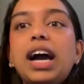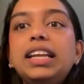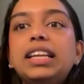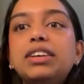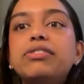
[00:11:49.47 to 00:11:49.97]

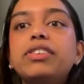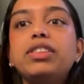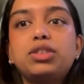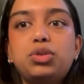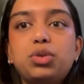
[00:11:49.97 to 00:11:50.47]
I live
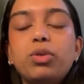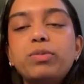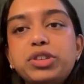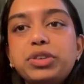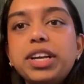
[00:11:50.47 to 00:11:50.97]
in the
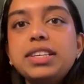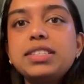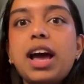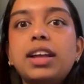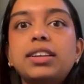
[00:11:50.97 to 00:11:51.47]
dormitories,
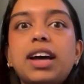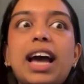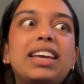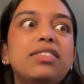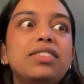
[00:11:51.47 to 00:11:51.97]
and
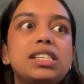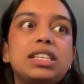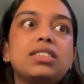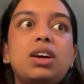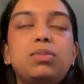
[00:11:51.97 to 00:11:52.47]
I give this
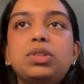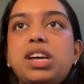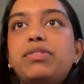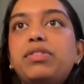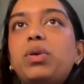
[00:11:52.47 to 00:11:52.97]
example to
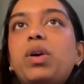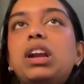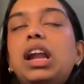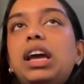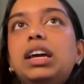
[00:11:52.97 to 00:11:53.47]
everyone.
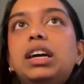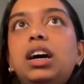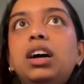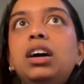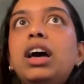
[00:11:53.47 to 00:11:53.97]
Like,
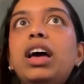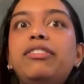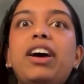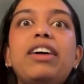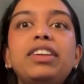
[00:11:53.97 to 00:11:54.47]
if
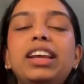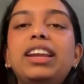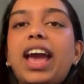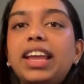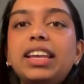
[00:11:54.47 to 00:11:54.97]
I ever
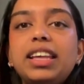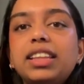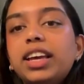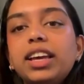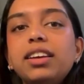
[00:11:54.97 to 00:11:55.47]
need
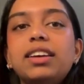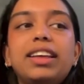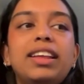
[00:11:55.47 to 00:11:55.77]
anything,